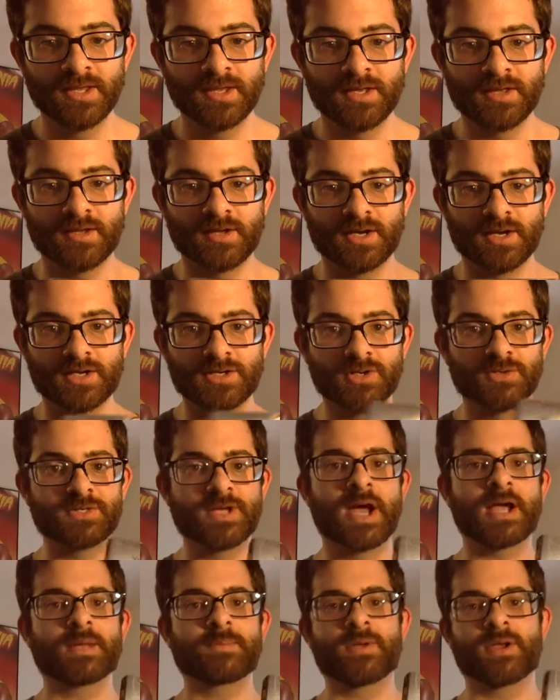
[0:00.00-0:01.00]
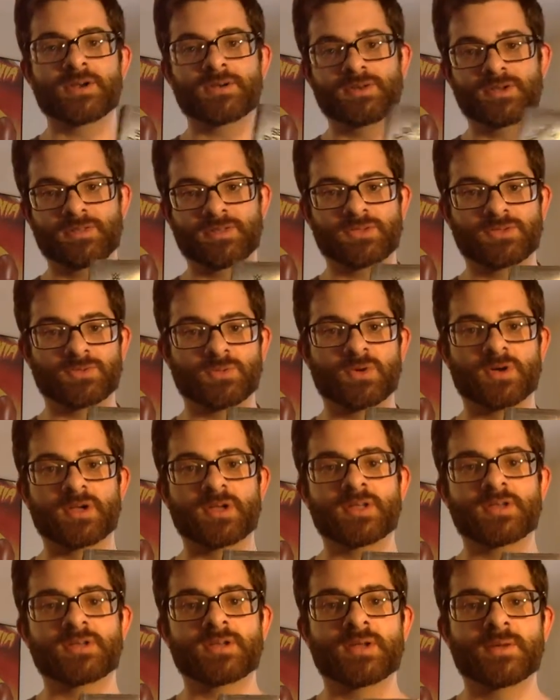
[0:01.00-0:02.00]
No documentary in this
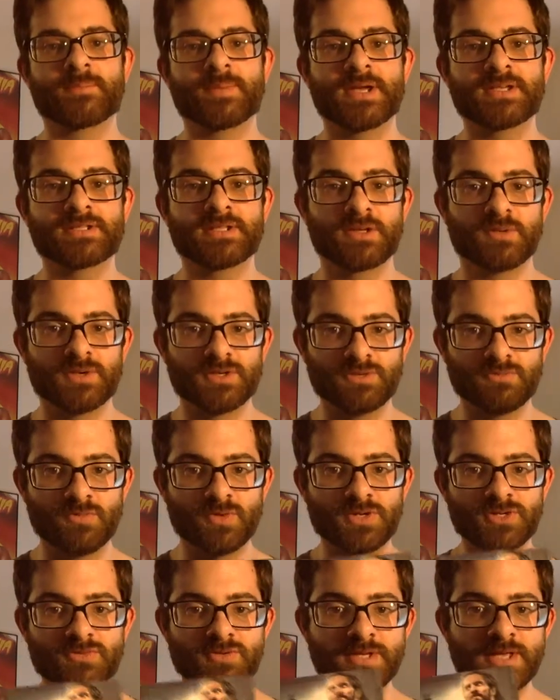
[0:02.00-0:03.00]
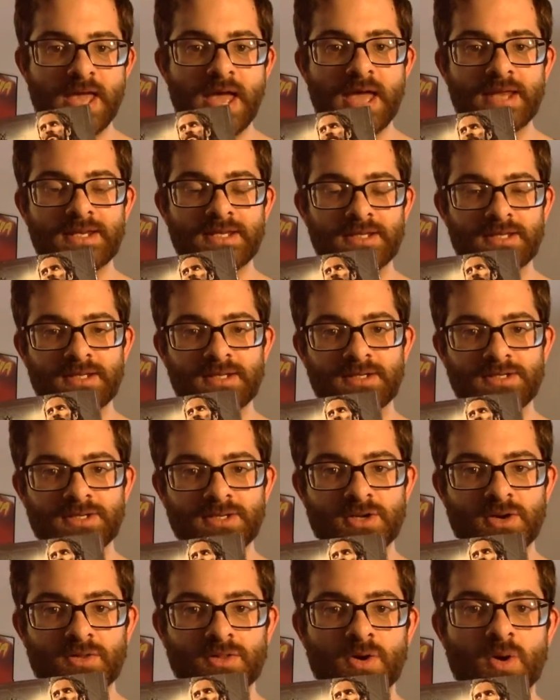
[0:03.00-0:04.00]
one. Basically, what you get is,
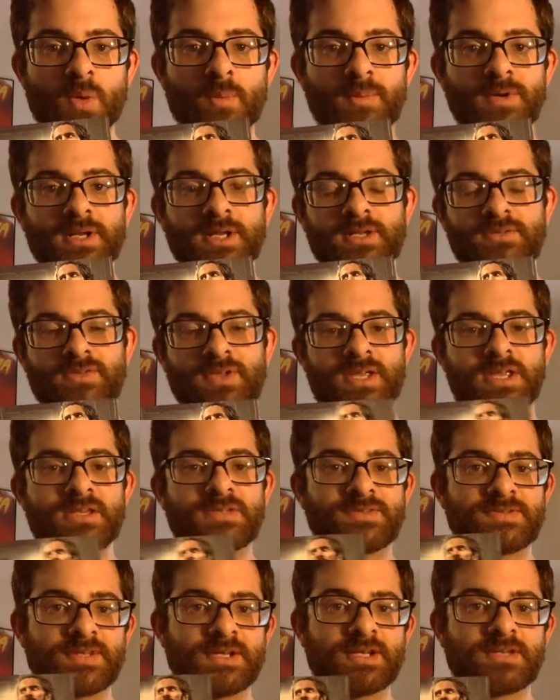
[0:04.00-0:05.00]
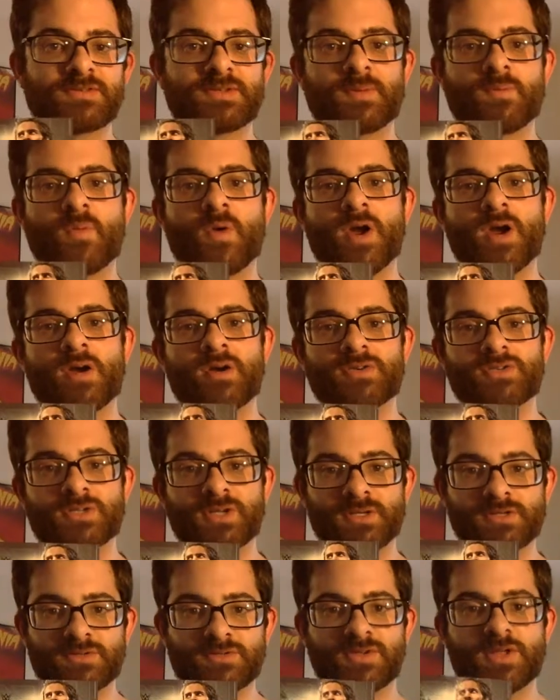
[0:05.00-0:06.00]
the opening is like he's sitting somewhere.
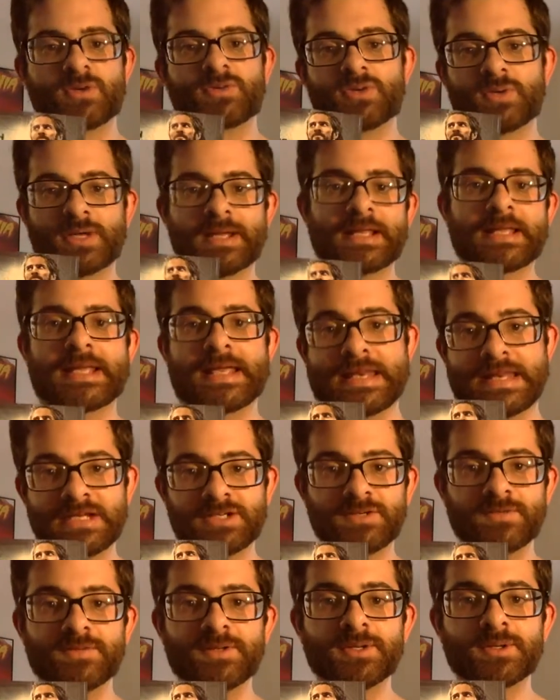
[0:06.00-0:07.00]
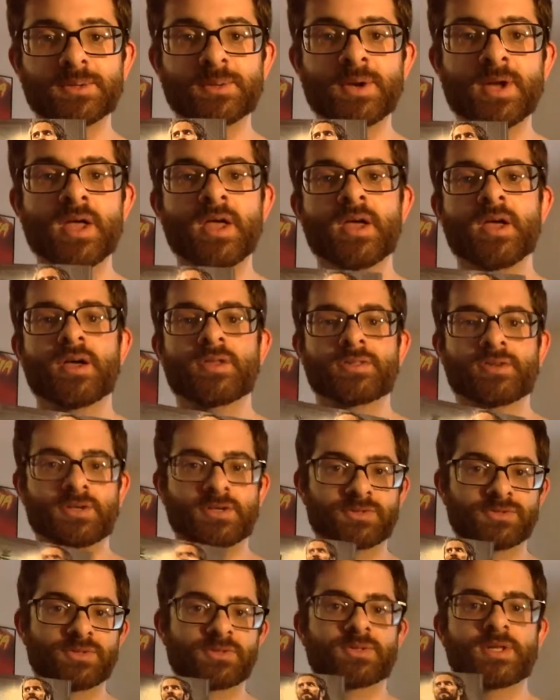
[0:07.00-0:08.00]
They're doing like an interview. There
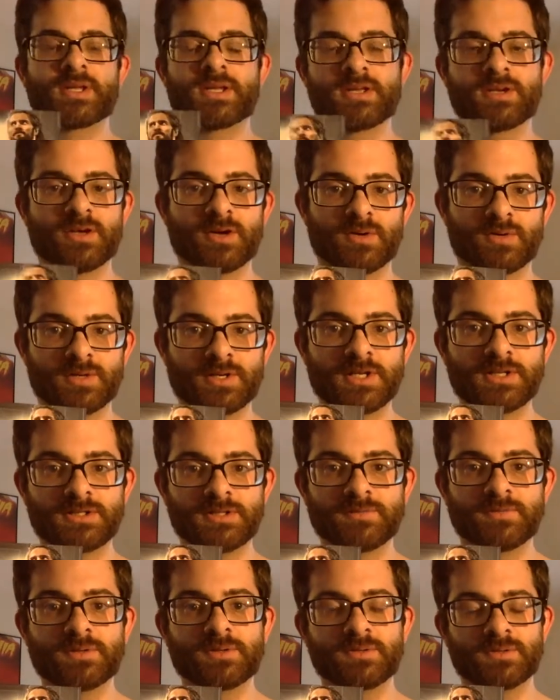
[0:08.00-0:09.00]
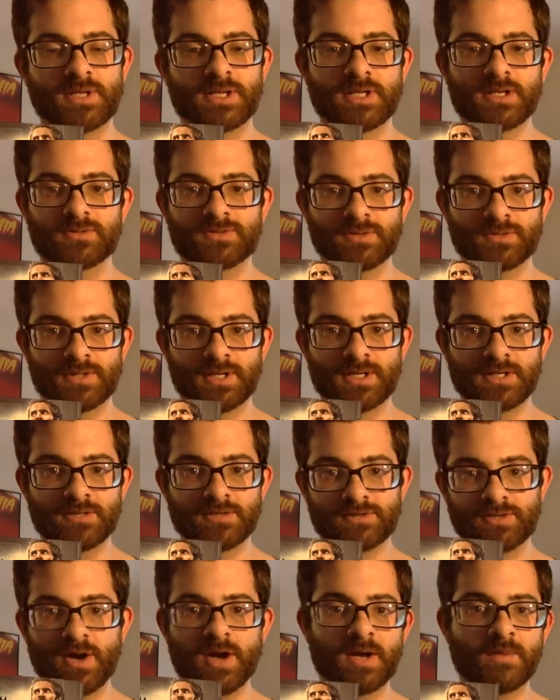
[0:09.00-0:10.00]
he'll do an interview. Like he'll do
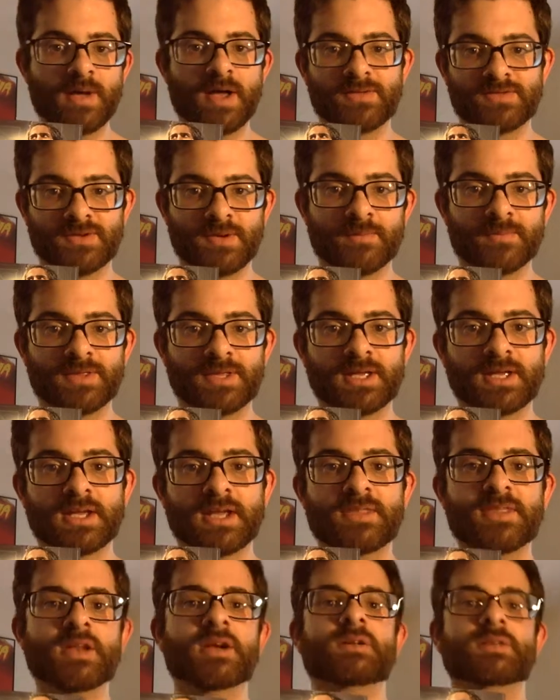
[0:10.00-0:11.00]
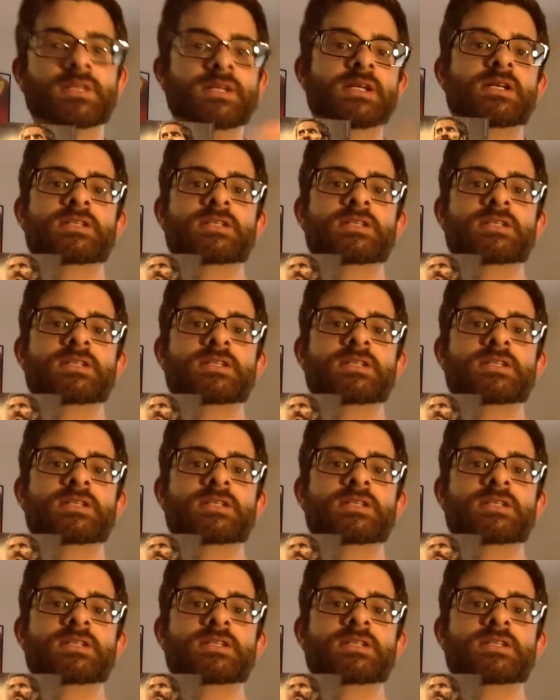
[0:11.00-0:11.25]
talk about something, and then it'll lead